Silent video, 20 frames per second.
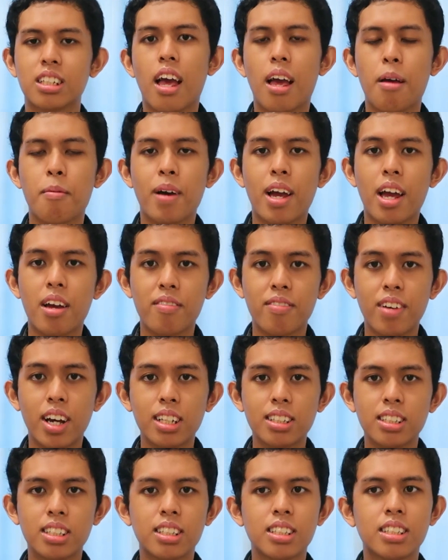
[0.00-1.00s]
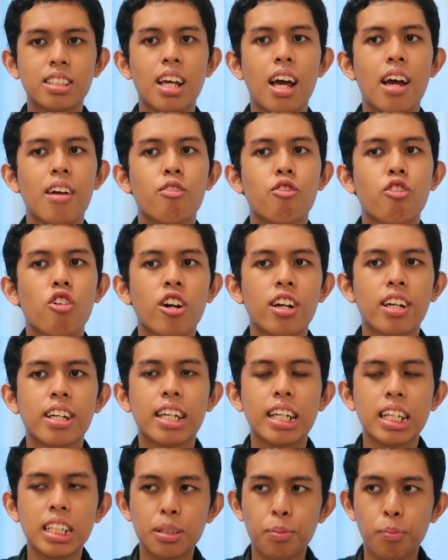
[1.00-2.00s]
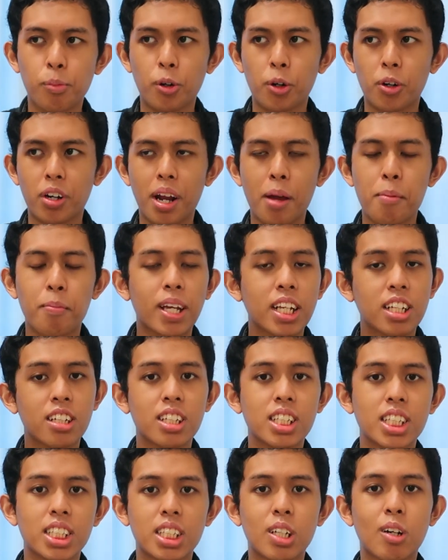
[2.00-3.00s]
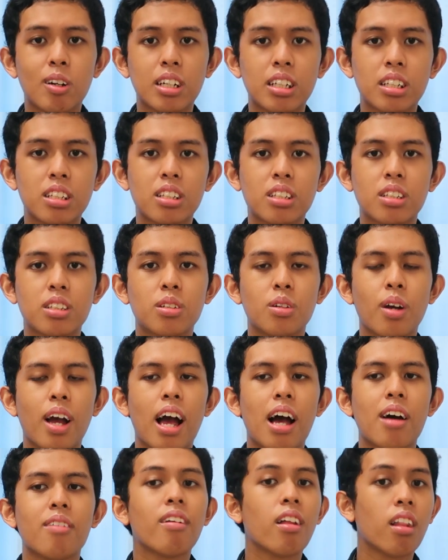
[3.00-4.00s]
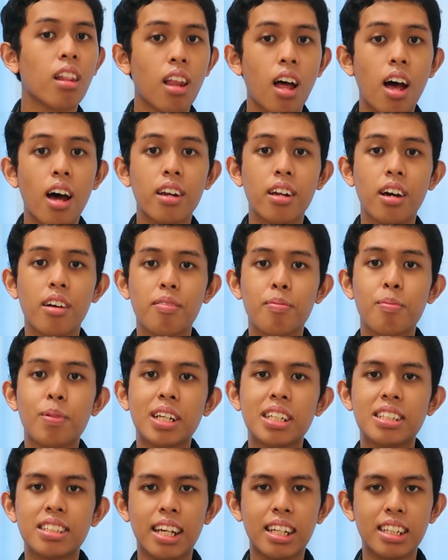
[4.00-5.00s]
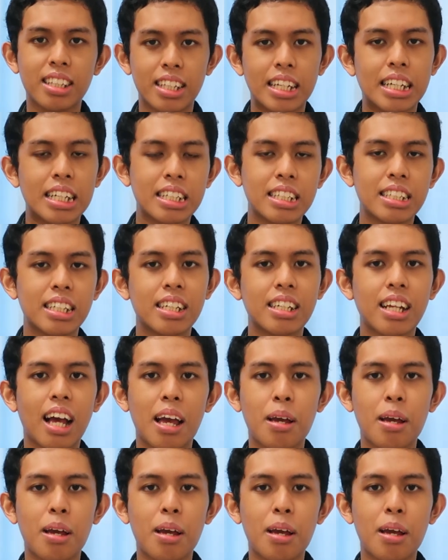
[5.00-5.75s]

And my advice is that for this program, majorly it's going to have a lot of presentation.